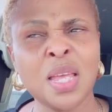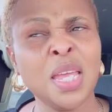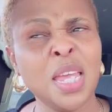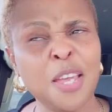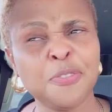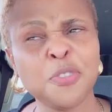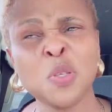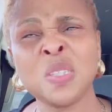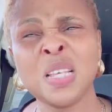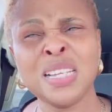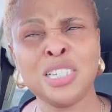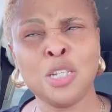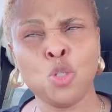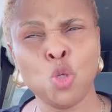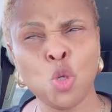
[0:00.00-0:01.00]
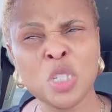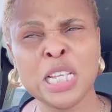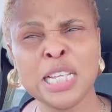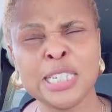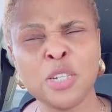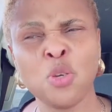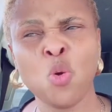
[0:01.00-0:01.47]
If to say she no
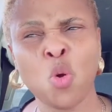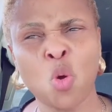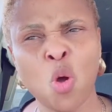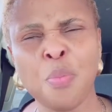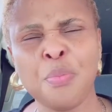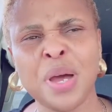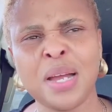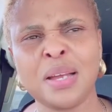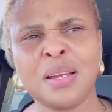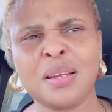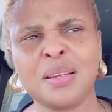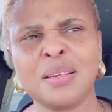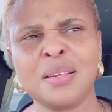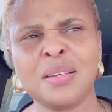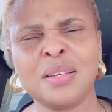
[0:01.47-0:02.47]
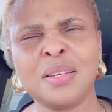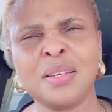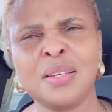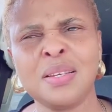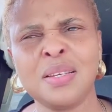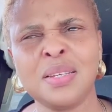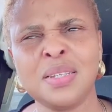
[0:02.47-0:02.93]
say she go come back,
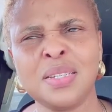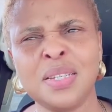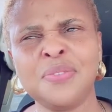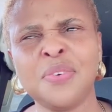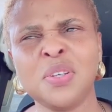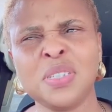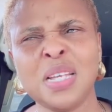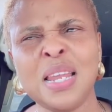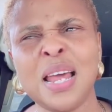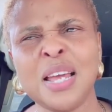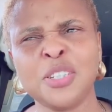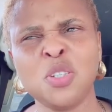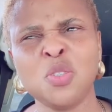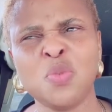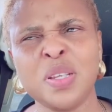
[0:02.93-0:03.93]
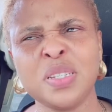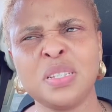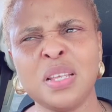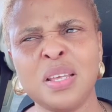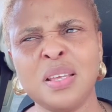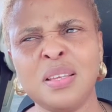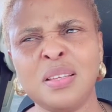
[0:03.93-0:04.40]
she for tell her children
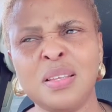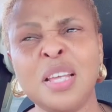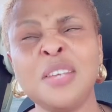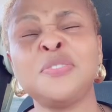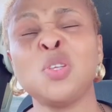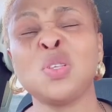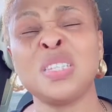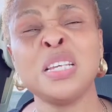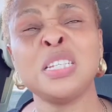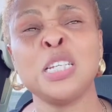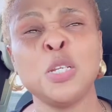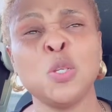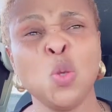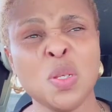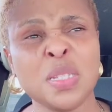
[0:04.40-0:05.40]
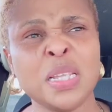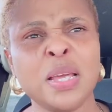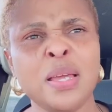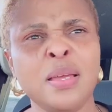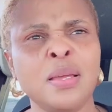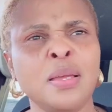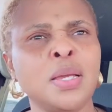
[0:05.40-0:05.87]
say, if to say she no
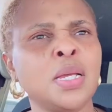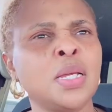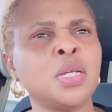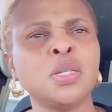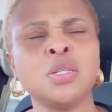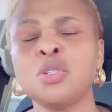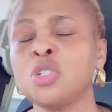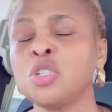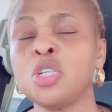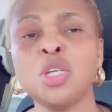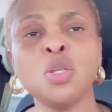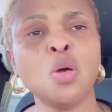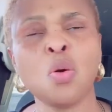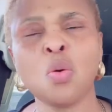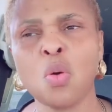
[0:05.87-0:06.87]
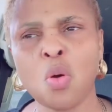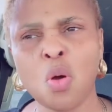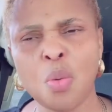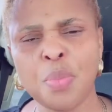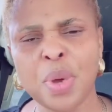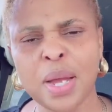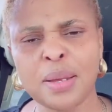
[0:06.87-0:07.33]
say she not go
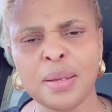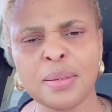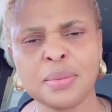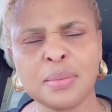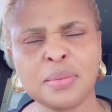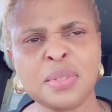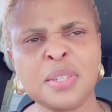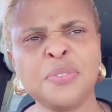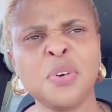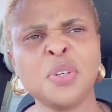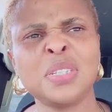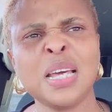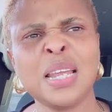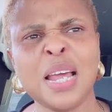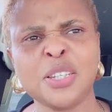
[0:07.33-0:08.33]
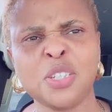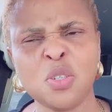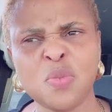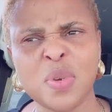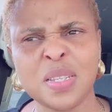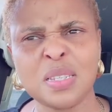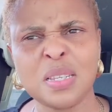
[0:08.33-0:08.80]
come back. She for tell her
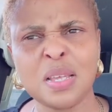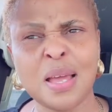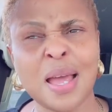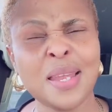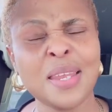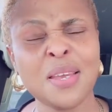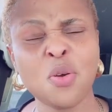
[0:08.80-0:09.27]
children, say, I they